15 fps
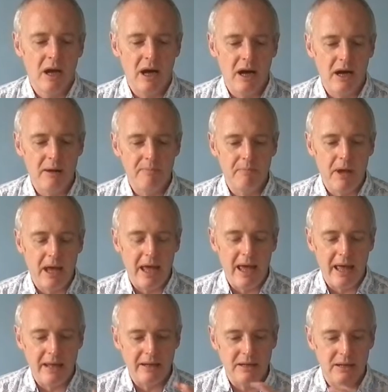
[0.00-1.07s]
um,
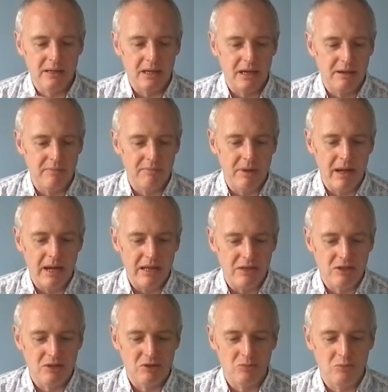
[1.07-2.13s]
and uh,
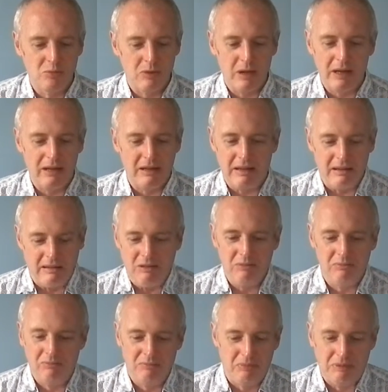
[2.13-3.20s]
it's uh,
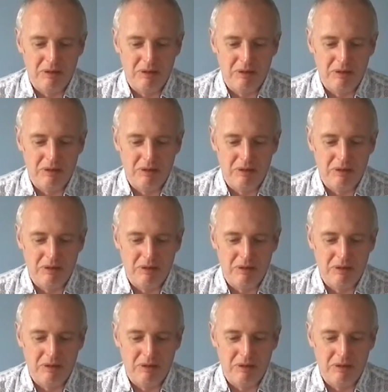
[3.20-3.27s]
you